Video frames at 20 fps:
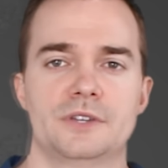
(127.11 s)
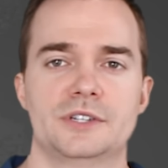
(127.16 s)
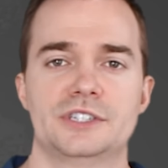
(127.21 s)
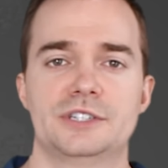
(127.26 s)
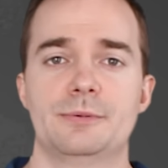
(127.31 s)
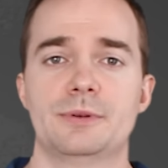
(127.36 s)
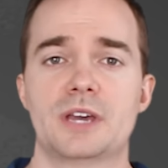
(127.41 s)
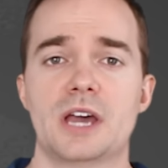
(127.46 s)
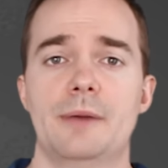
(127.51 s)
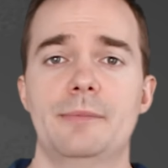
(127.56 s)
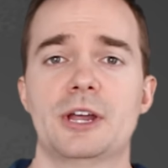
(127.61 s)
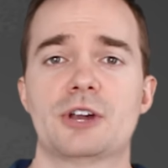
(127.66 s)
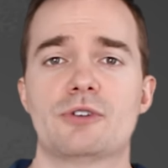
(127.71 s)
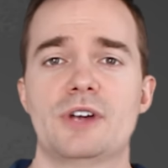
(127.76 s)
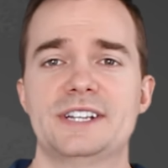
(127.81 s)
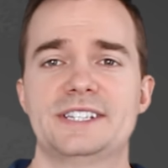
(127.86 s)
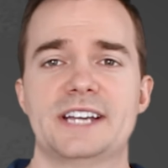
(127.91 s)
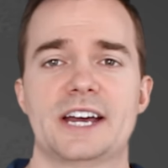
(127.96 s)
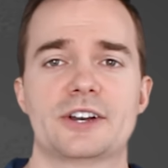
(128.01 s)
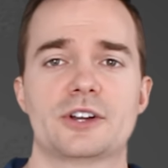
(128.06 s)
To become a
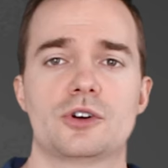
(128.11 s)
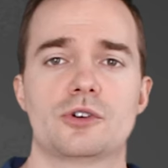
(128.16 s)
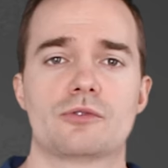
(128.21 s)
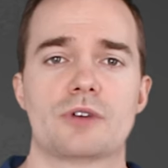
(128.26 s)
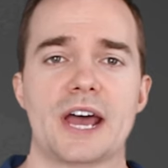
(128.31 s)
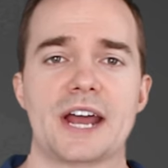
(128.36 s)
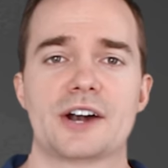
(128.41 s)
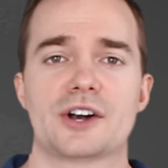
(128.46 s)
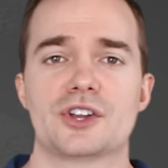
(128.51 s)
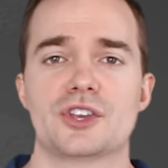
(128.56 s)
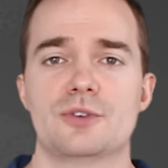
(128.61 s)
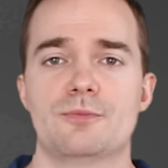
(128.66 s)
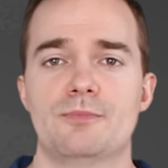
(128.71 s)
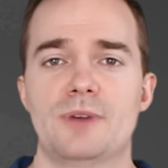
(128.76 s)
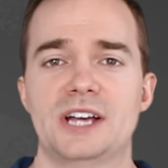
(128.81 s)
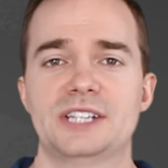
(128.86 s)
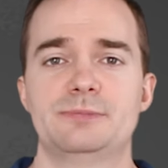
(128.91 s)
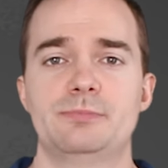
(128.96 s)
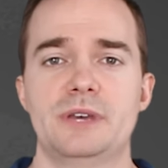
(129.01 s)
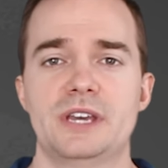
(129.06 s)
great technical writer, you
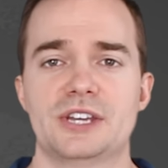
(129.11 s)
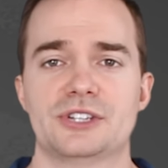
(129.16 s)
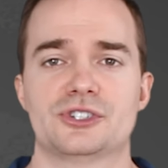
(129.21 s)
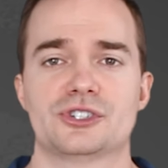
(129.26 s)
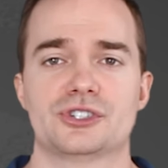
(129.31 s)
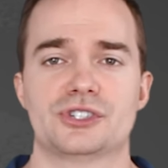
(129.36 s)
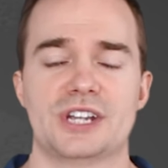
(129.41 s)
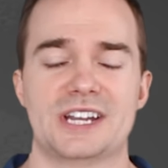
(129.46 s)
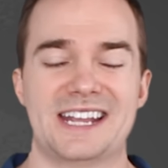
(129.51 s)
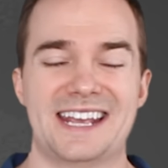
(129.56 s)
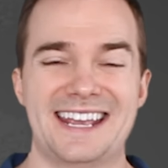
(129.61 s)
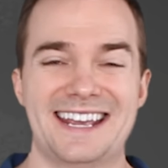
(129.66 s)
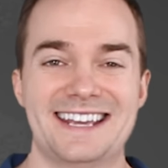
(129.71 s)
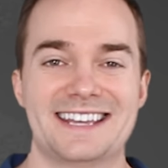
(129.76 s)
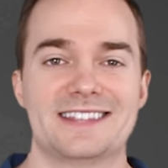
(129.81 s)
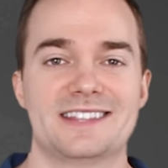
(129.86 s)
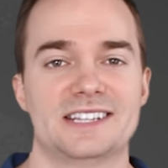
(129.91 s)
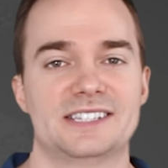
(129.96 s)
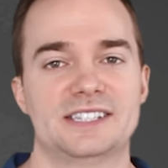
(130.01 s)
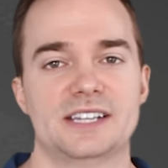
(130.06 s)
must be interested
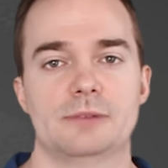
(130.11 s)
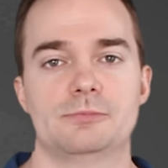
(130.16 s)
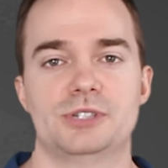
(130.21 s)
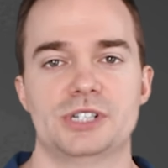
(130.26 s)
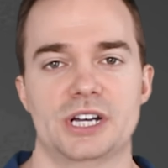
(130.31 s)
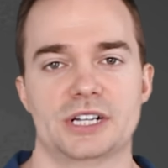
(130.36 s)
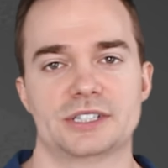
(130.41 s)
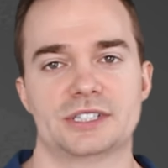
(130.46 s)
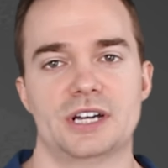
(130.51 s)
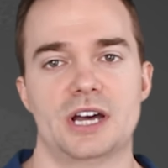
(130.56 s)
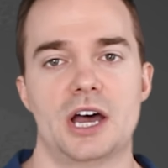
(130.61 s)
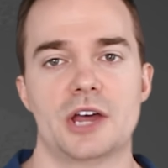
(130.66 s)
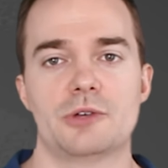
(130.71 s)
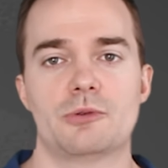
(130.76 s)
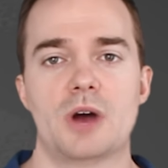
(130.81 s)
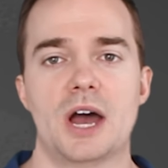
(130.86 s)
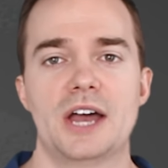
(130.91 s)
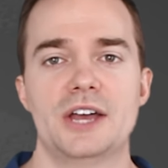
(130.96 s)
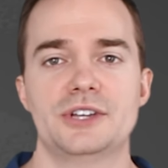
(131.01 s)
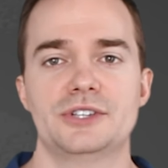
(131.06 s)
in the subject.
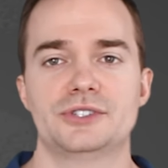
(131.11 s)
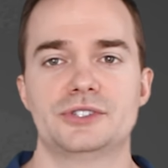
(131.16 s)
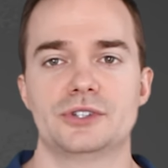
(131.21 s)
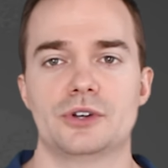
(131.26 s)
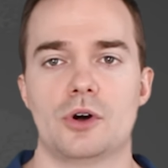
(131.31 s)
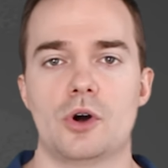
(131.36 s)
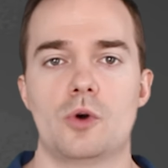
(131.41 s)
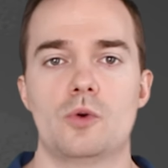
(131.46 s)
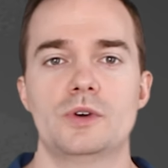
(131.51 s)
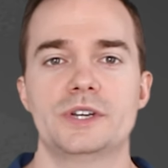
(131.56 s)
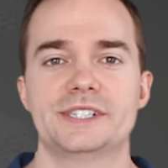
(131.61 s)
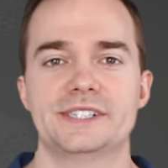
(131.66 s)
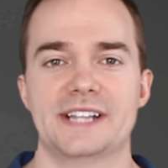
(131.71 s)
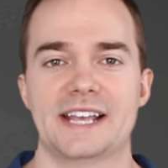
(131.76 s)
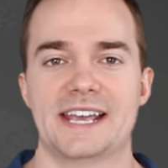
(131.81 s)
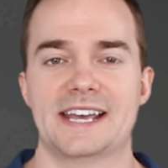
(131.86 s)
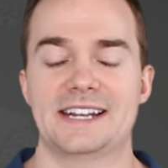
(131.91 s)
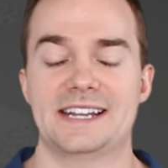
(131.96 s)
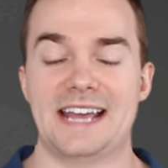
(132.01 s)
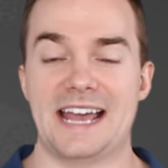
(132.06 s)
Otherwise, you'll always
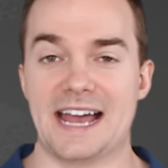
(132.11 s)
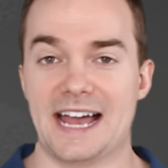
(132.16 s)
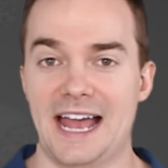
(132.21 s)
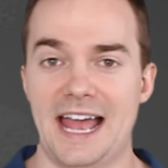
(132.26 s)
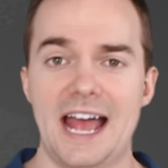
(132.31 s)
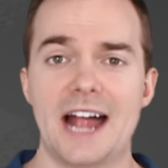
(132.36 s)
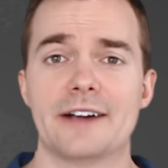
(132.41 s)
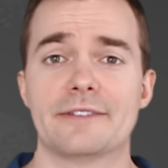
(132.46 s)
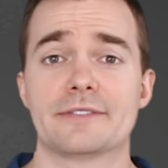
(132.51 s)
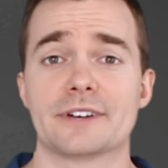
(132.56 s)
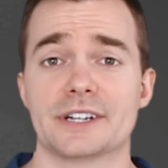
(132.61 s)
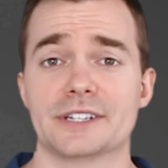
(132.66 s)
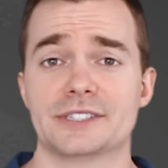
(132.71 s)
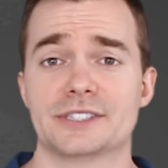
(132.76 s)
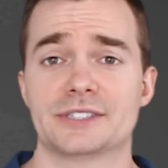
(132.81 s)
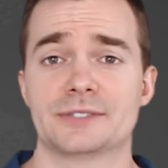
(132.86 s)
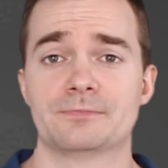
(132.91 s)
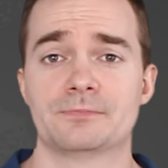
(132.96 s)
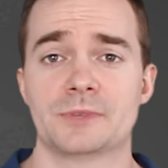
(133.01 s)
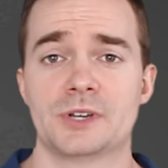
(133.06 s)
land at
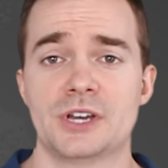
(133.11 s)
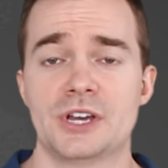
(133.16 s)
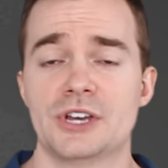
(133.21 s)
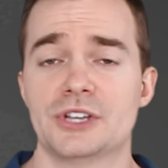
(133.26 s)
average.